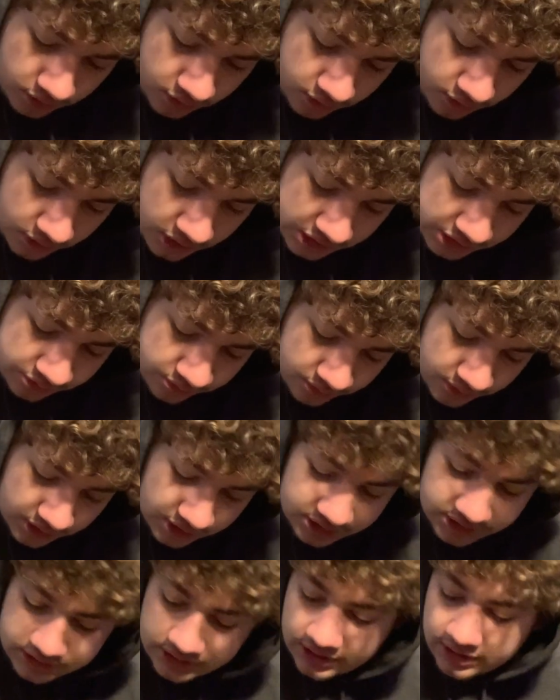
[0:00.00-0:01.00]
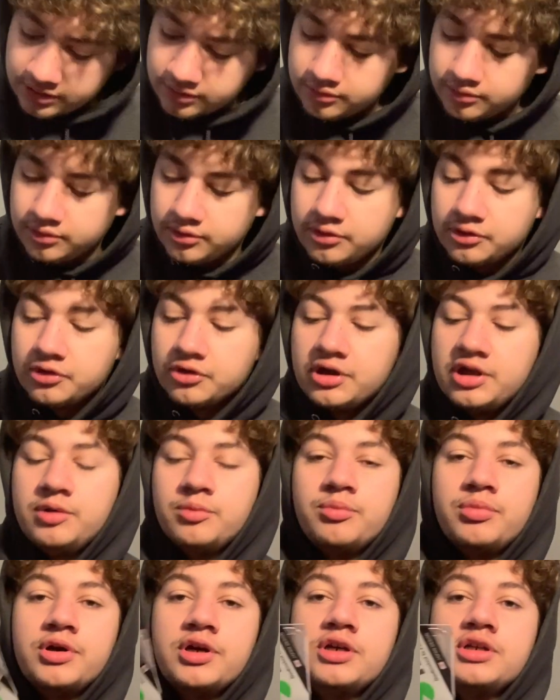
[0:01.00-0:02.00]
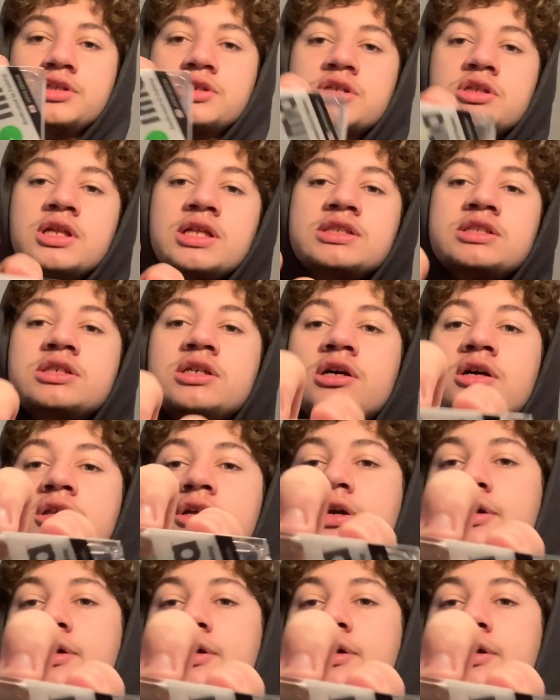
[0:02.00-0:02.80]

This one is in green perch. That's a color I